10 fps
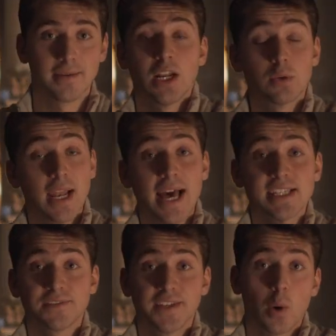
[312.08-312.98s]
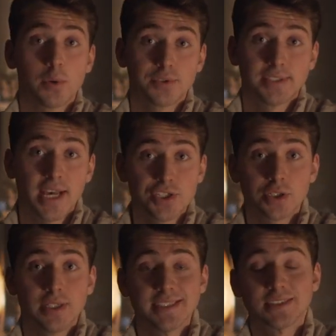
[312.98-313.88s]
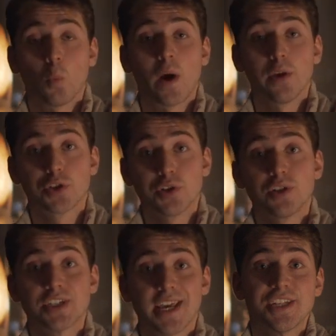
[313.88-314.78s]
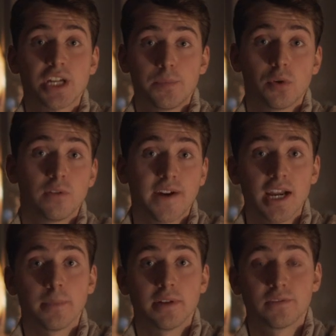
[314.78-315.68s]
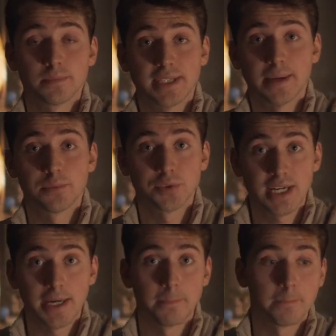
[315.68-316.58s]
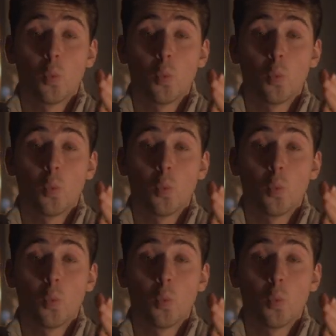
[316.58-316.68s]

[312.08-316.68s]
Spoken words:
Now, the last thing I want to touch on is why you should change up your environment from time to time.